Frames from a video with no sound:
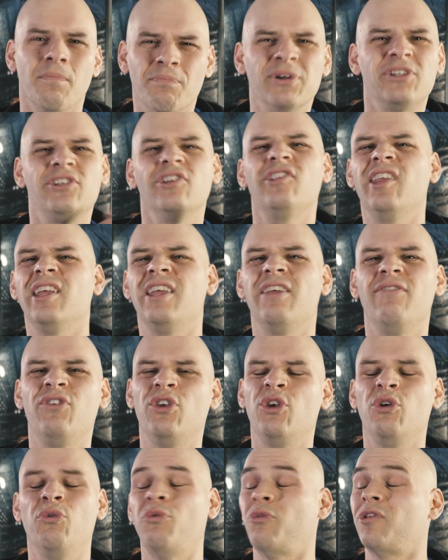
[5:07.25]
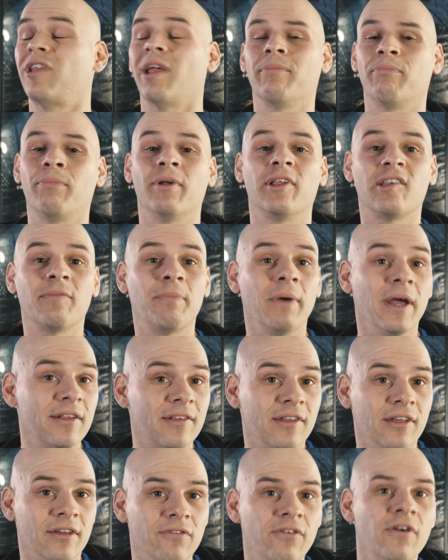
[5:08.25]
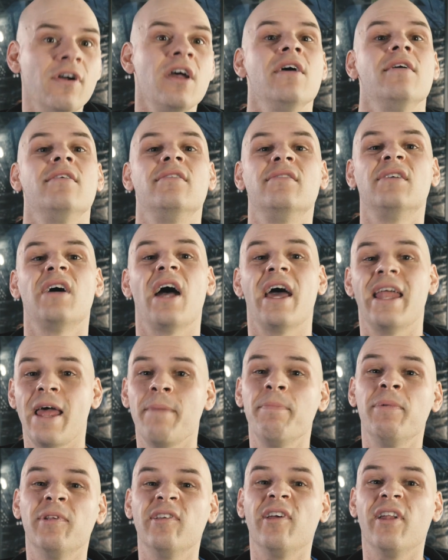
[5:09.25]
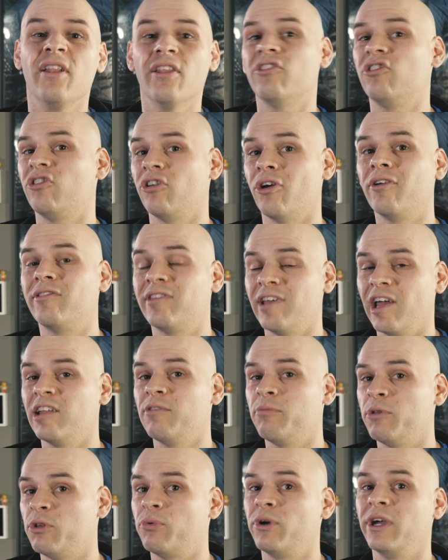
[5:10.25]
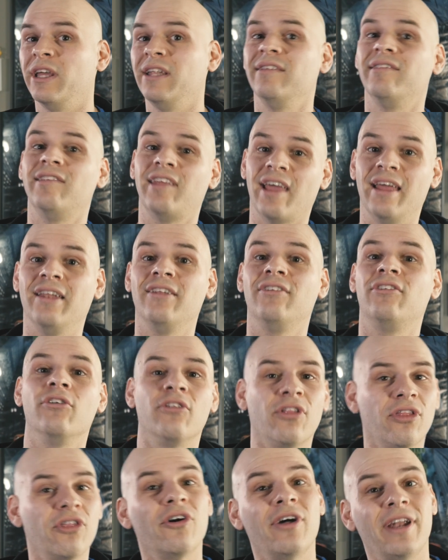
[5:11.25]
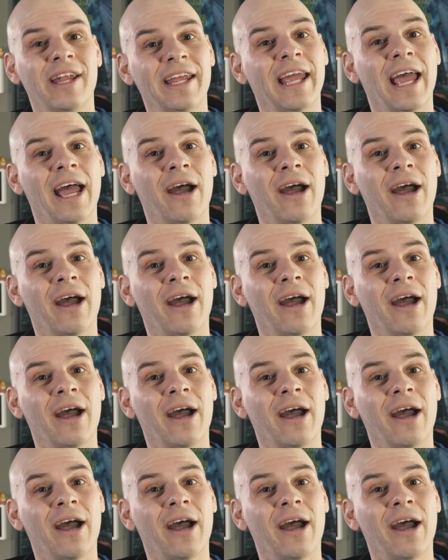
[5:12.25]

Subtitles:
But just to give you some perspective, an episode of the show takes between 10 to 30